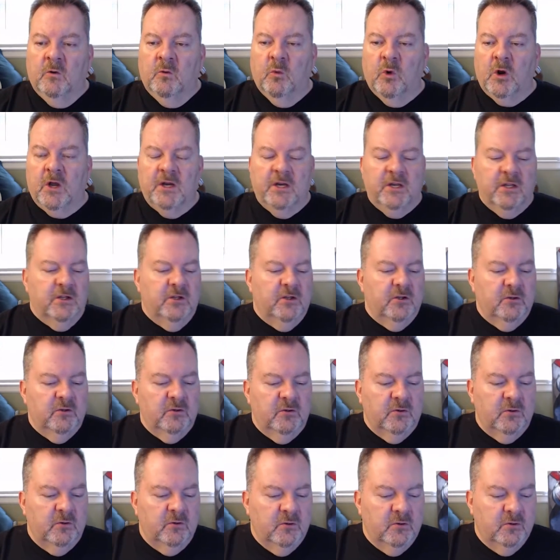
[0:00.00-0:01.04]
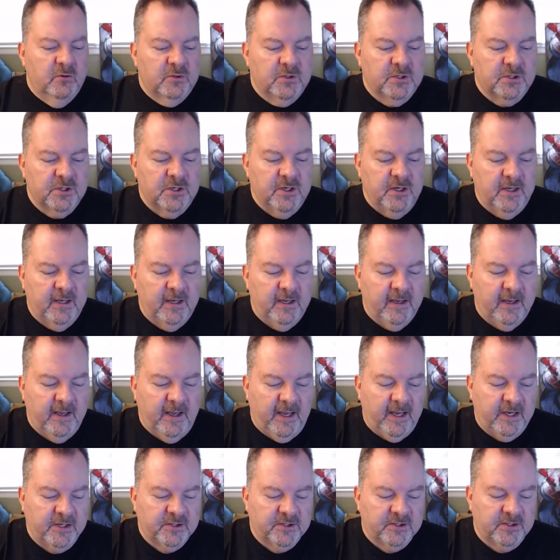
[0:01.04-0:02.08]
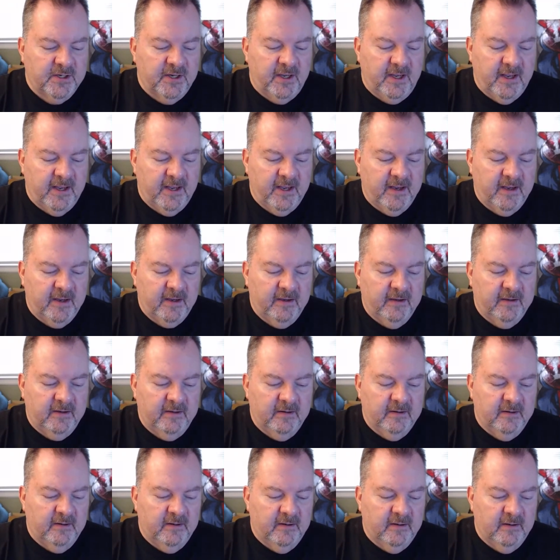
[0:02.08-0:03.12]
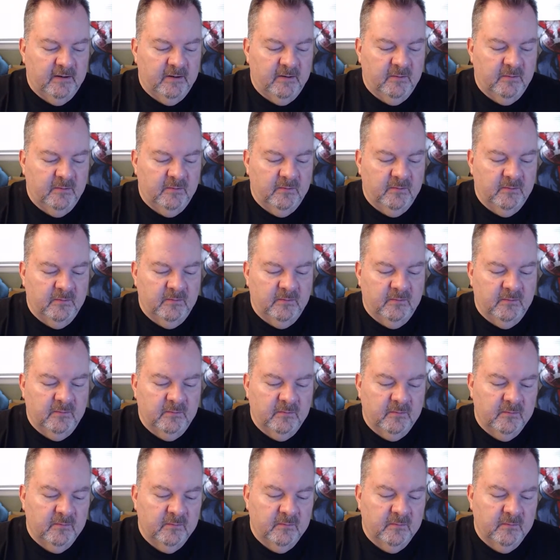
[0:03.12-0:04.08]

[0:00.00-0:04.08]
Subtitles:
we're going to use hashtag, we're